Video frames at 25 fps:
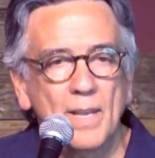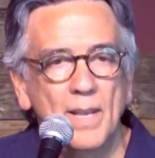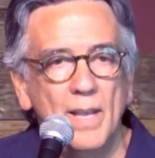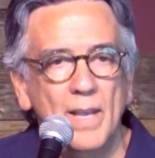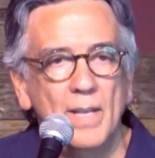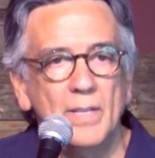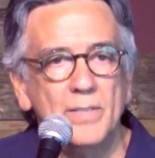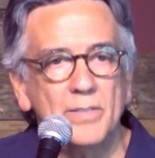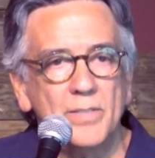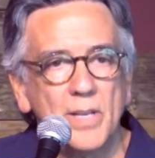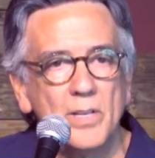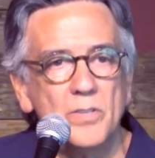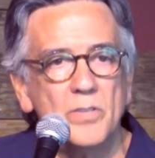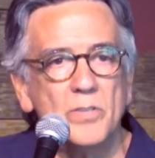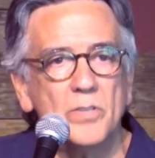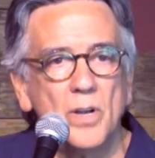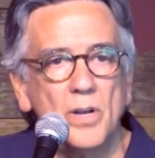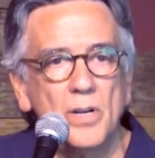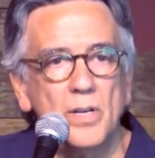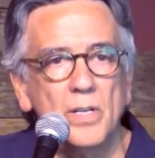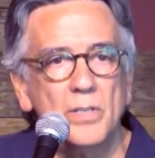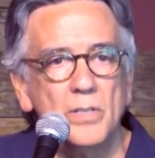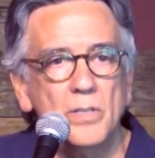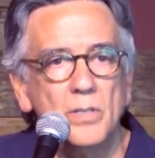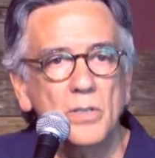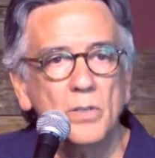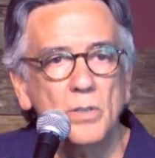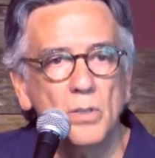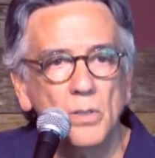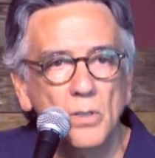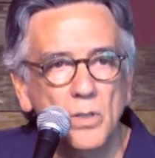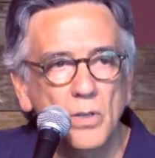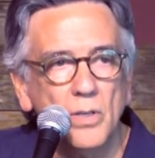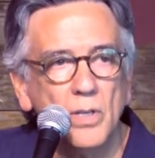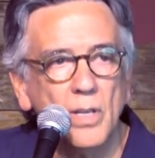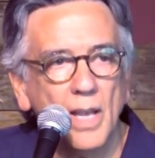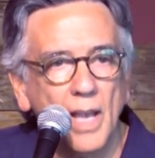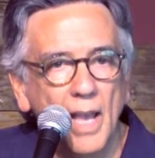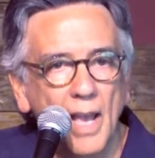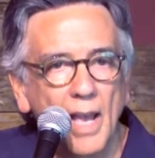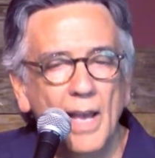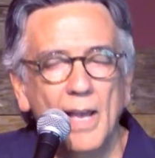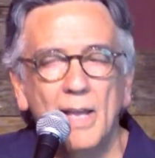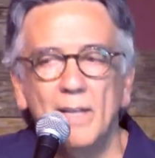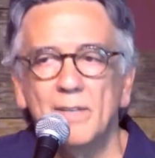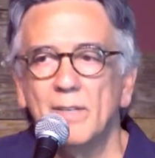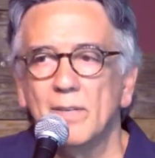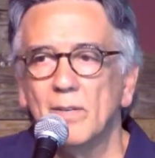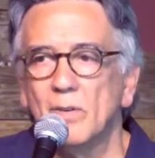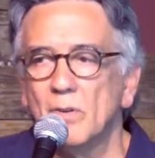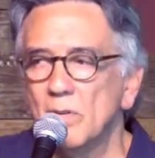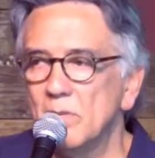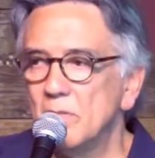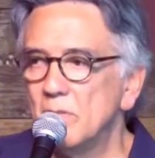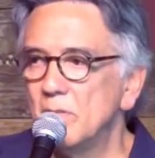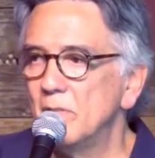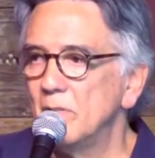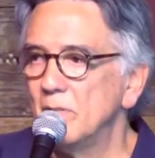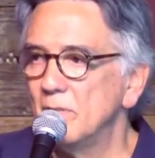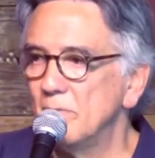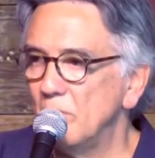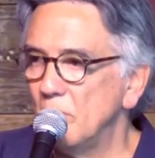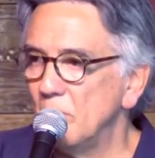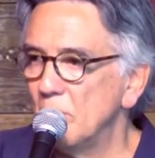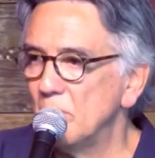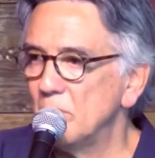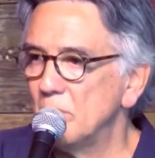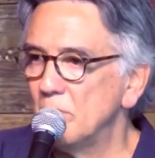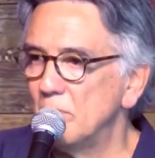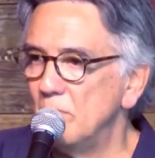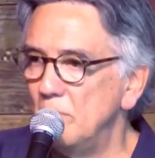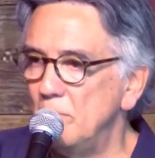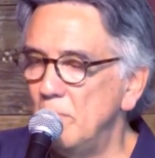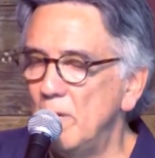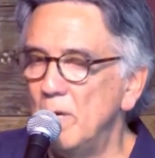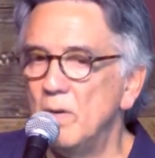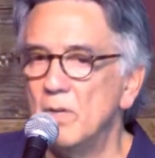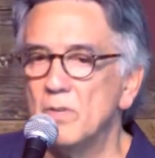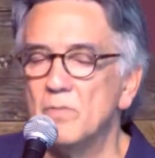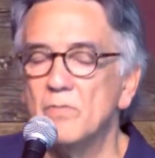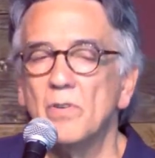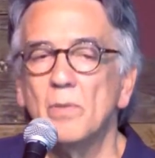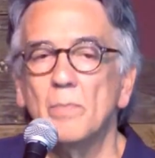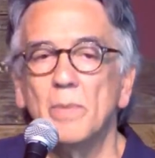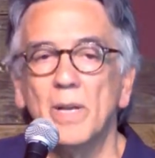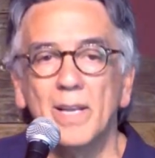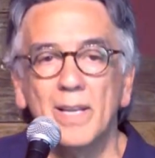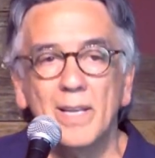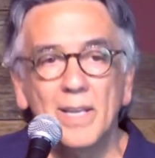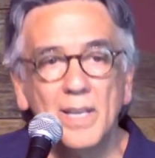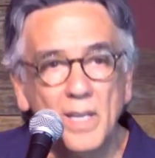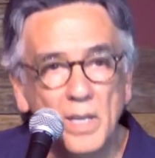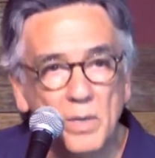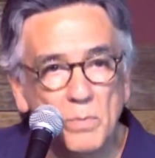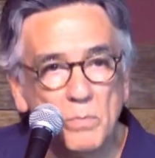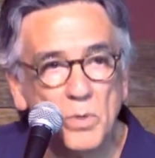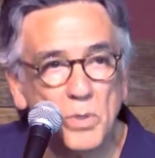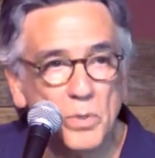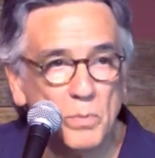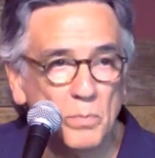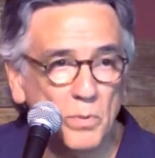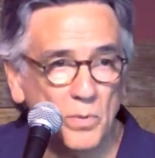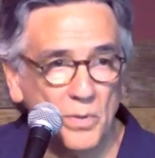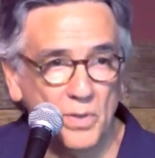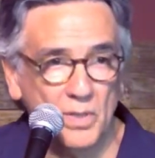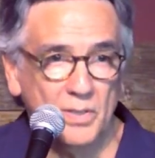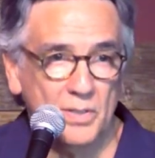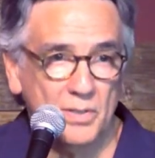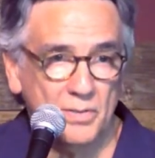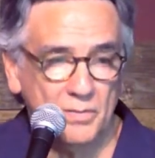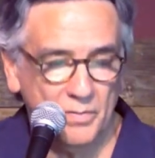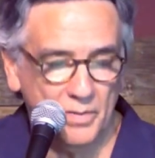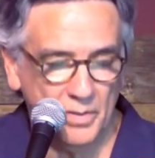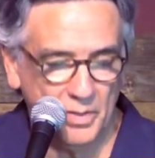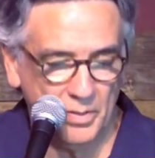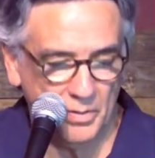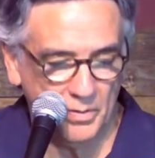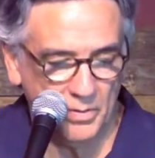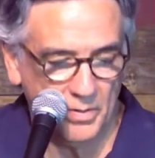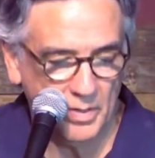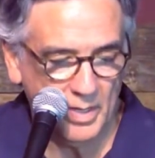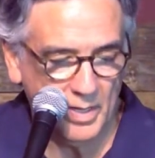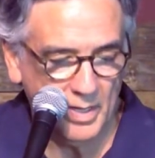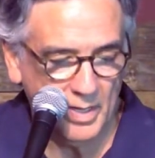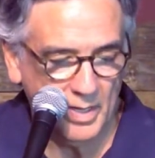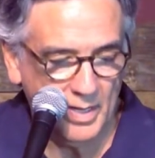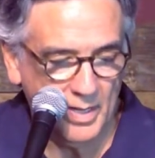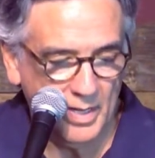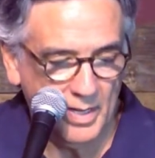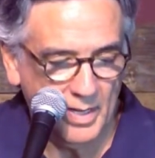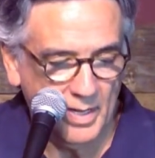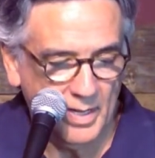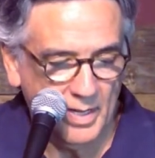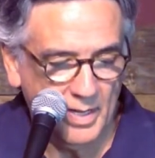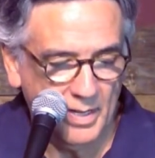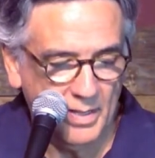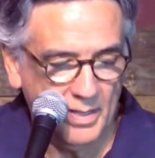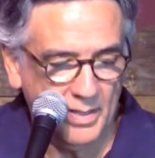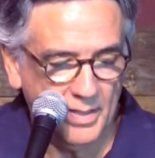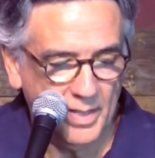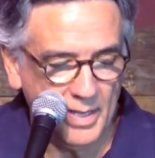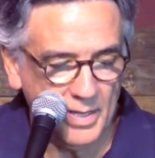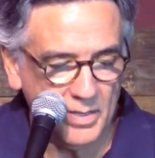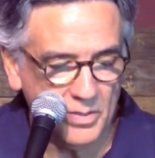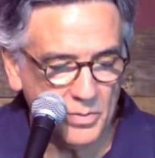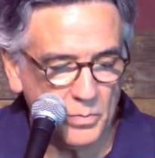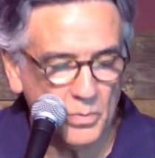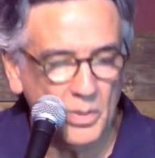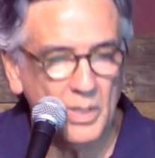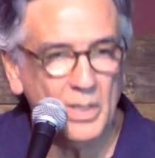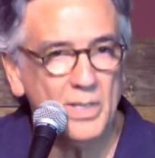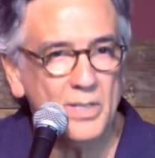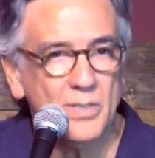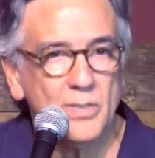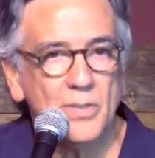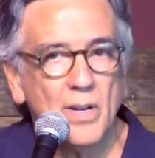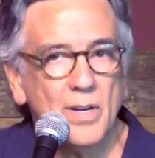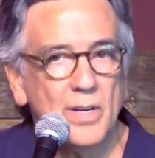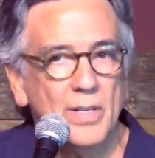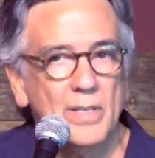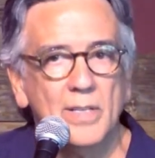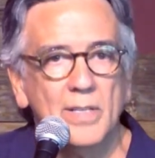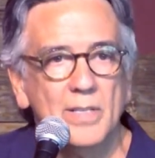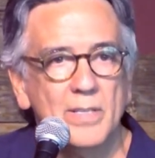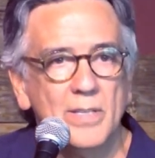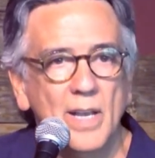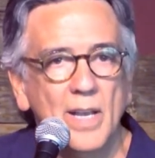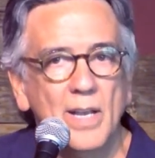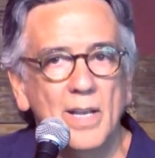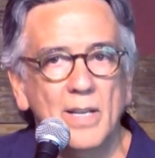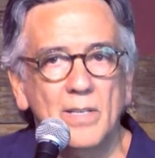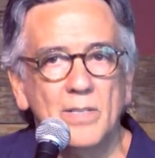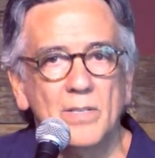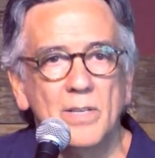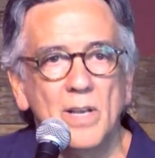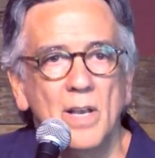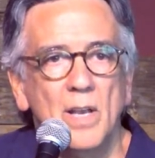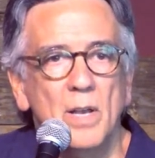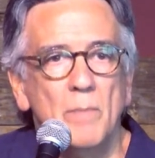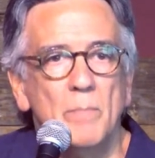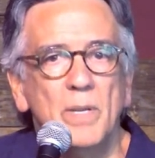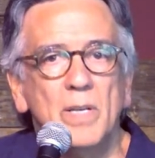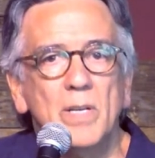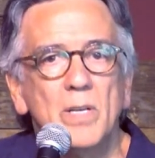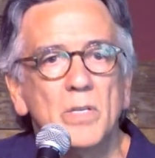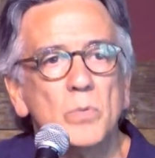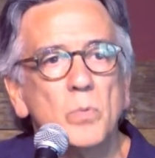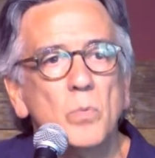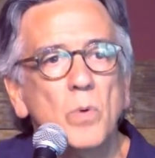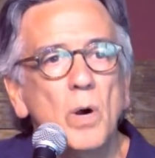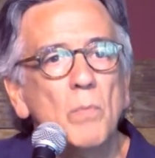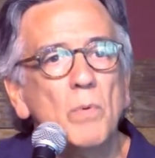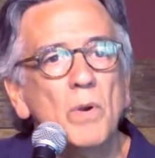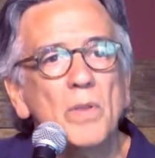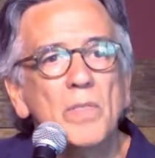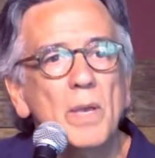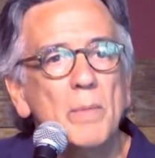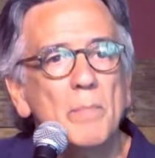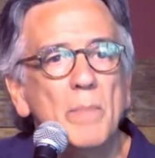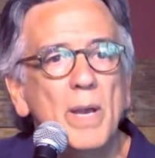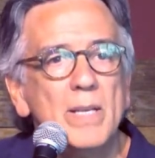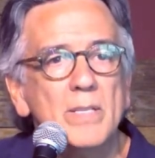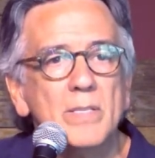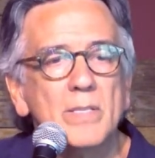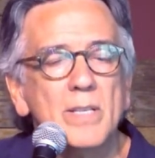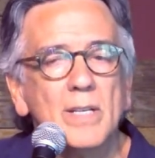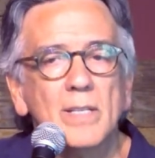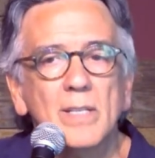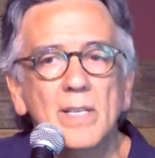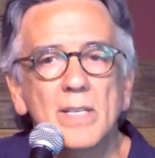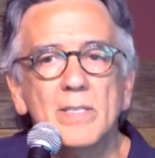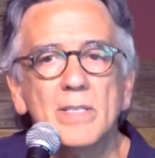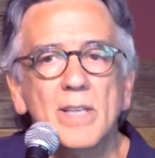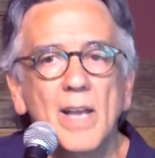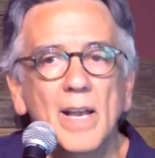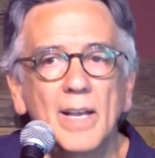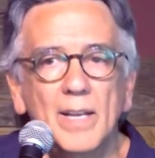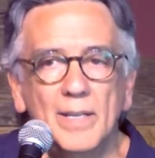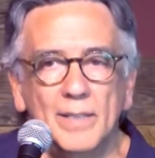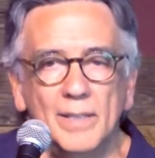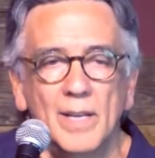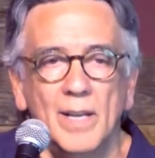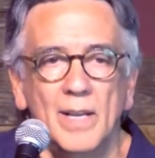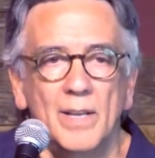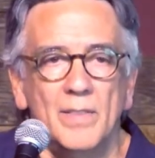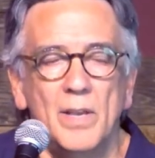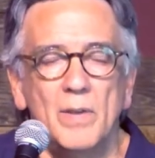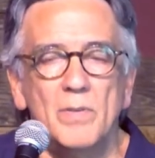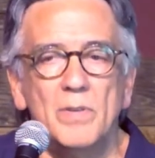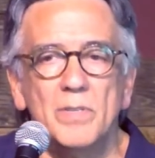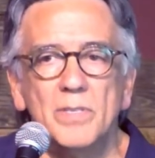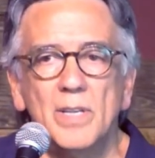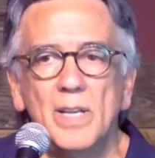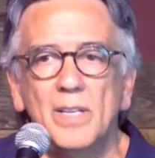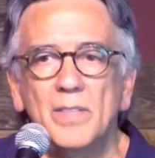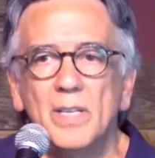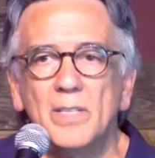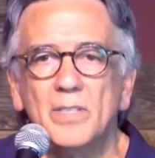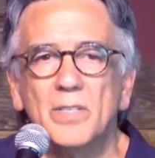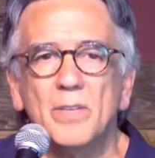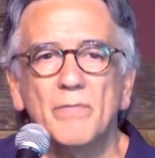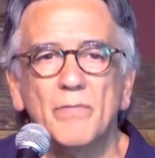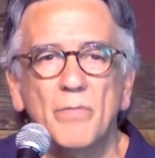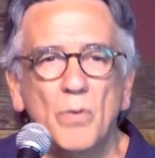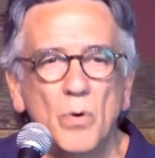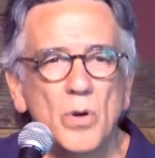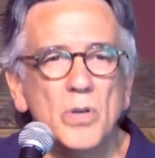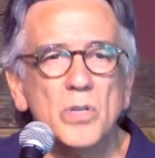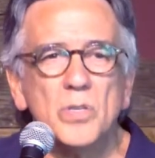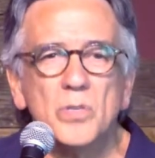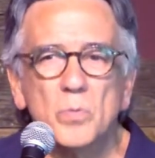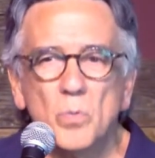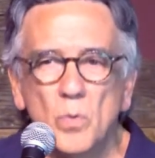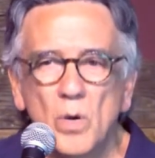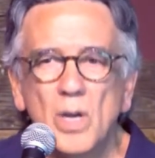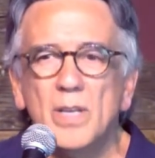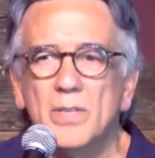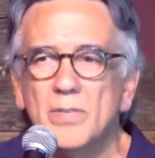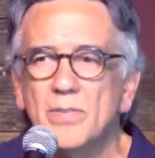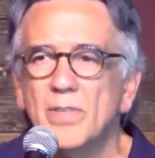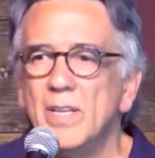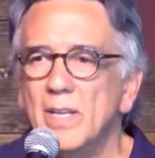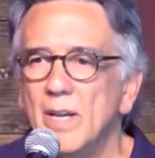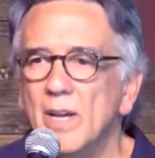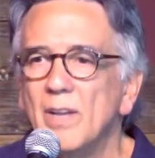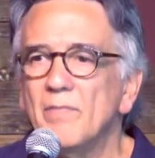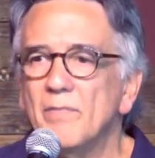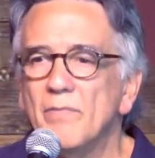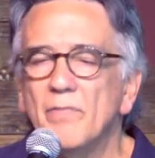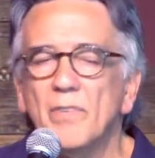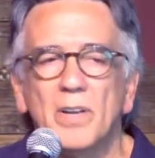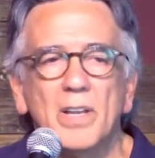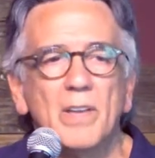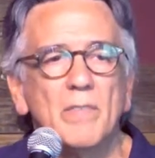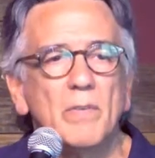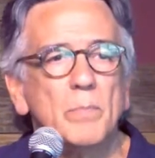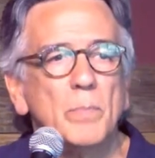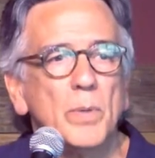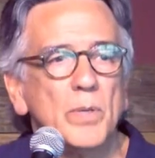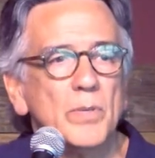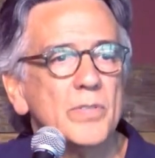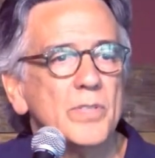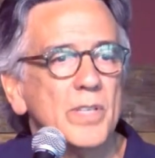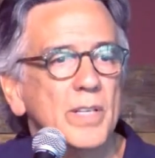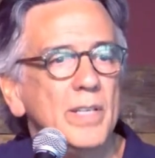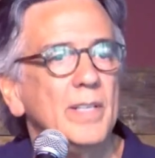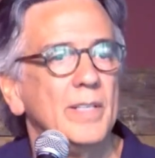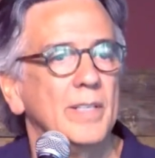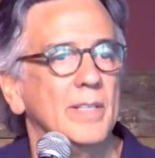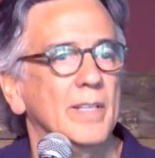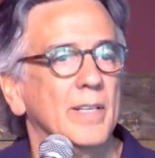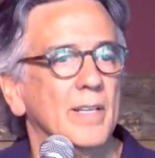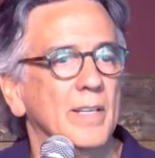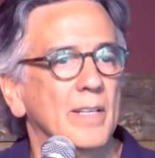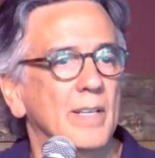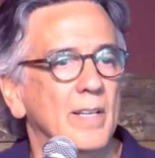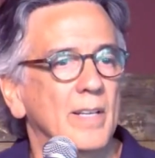And as I started to look at Christian divorce and remarriage from a Hebrew point of view, things really started to change. Because what were they basically saying? They were saying that divorce was the unforgivable sin.